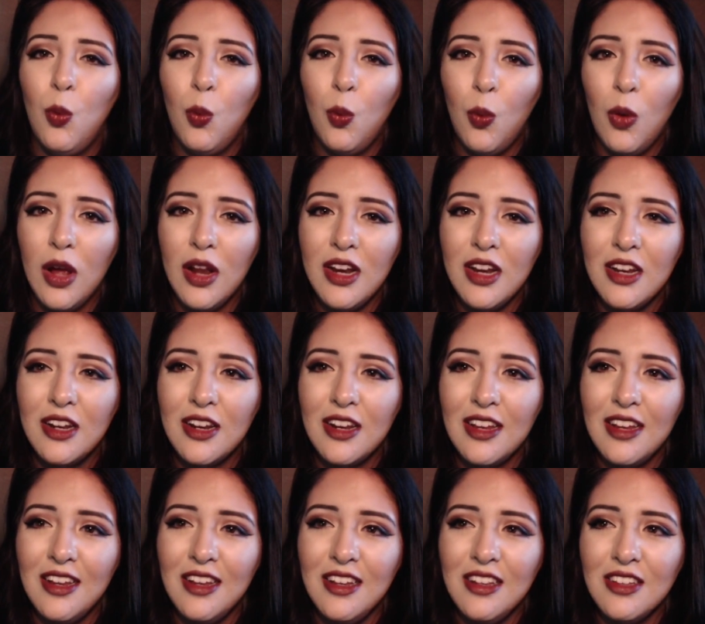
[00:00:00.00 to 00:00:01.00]
What it
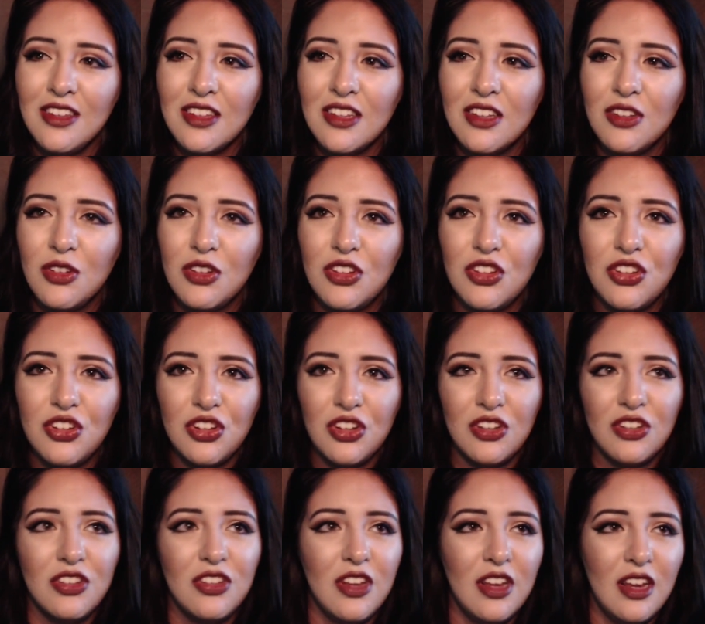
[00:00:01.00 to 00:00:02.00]
is, it's
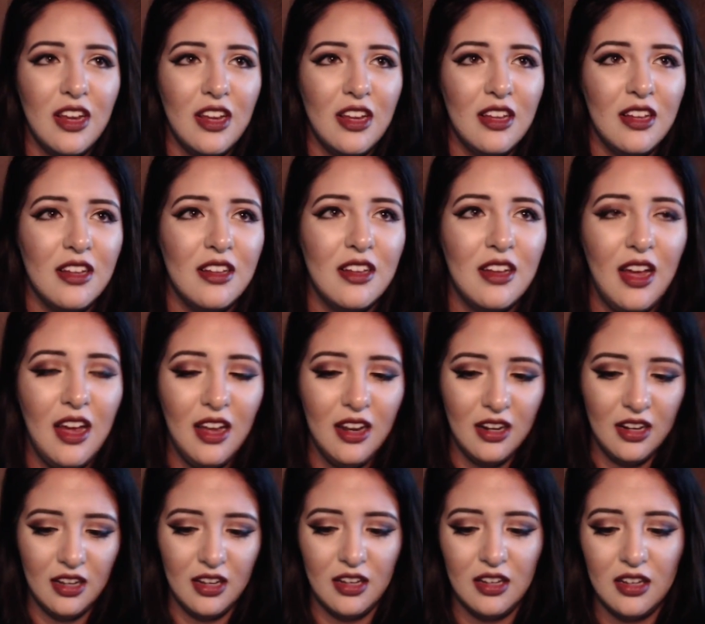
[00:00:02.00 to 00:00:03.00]
just a kind
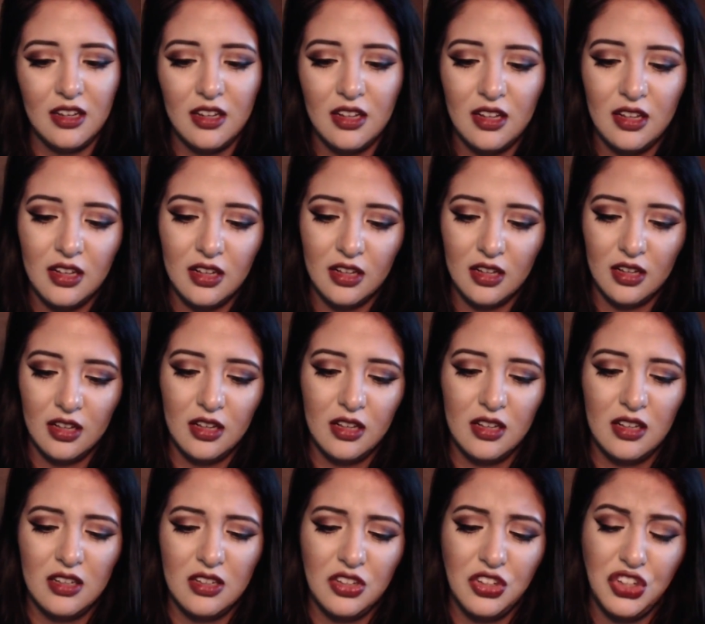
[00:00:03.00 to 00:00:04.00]
of
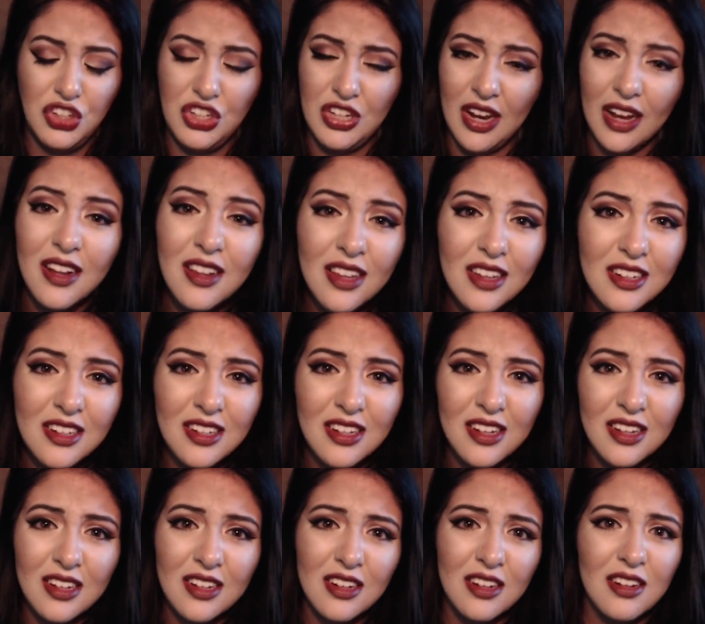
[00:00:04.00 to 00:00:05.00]

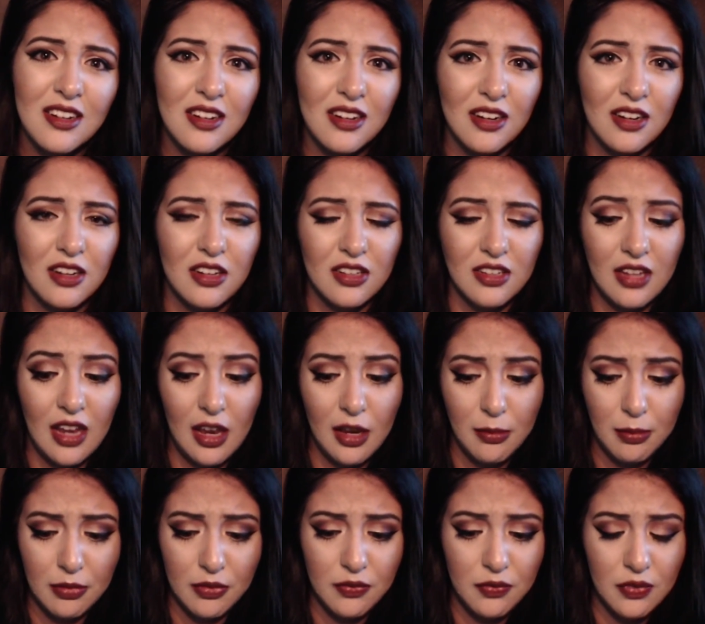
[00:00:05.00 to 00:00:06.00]
gelatin
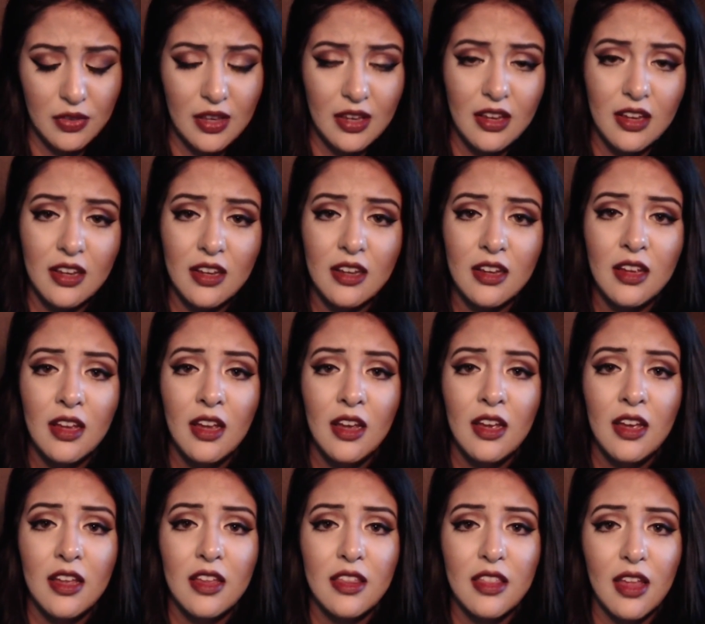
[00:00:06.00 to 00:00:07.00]
type of thing
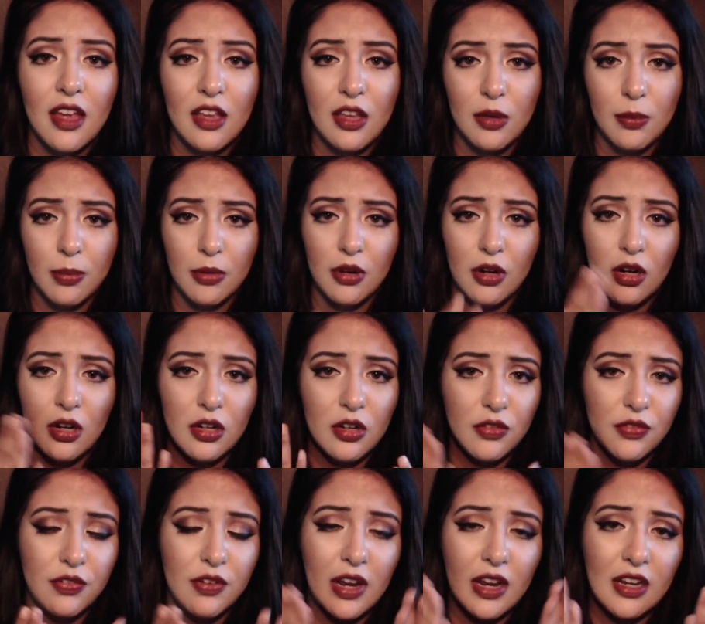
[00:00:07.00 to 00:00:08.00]
that you put on your
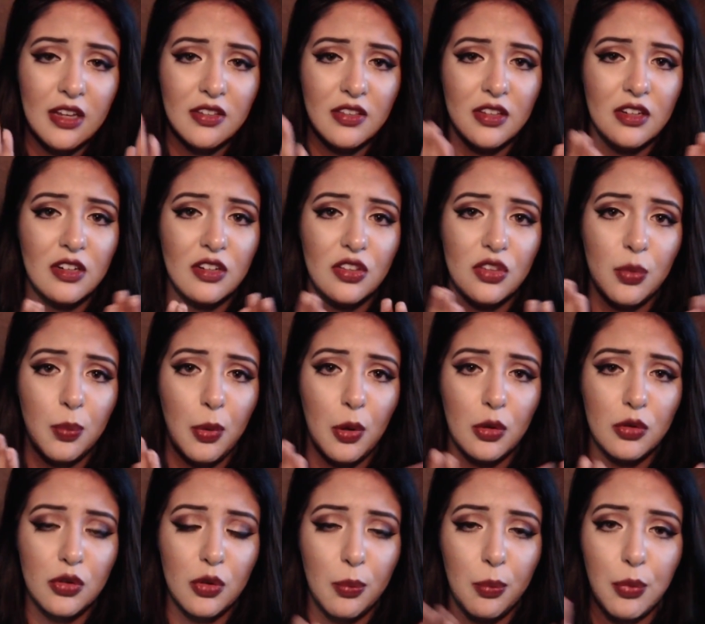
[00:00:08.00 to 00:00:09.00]
face, and it's
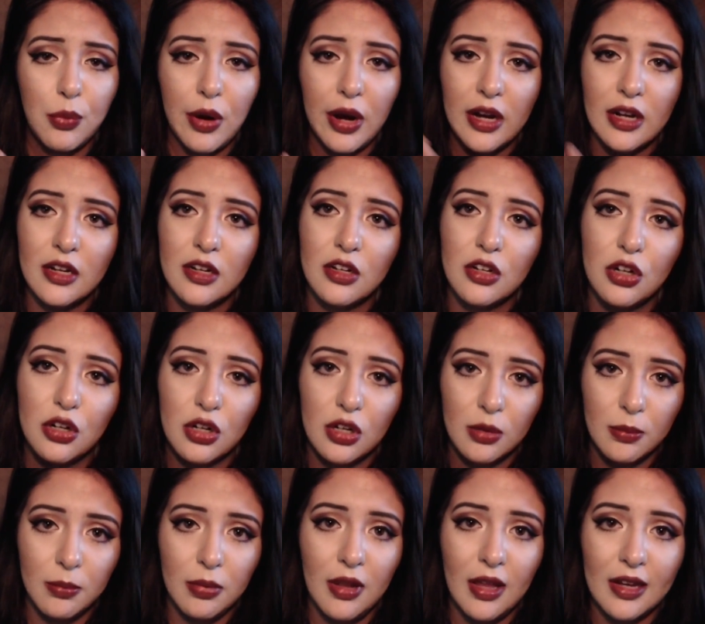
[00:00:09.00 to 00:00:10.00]
supposed to brighten your
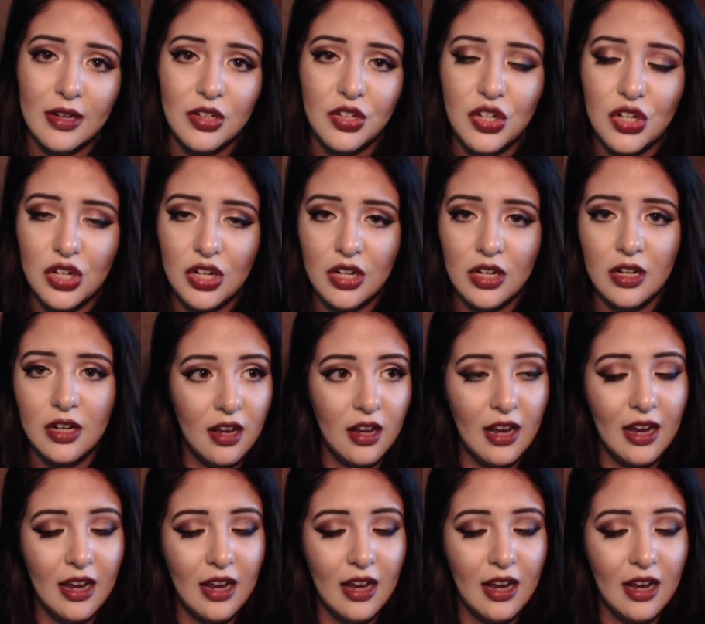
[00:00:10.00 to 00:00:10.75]
complexion.